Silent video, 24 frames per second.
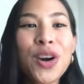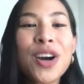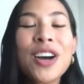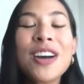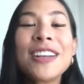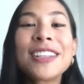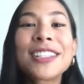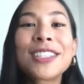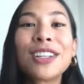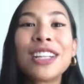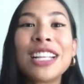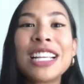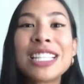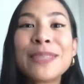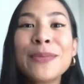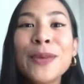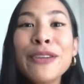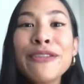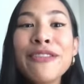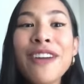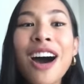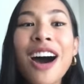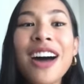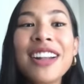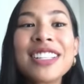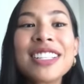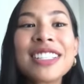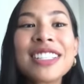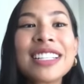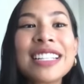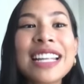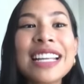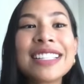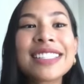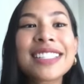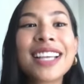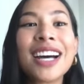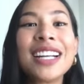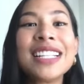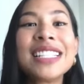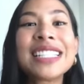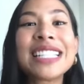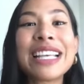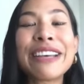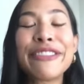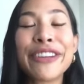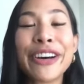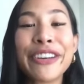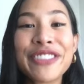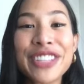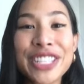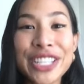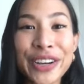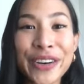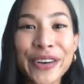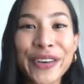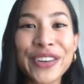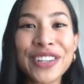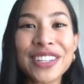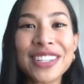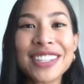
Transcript: So let's move on to the next concept of tone.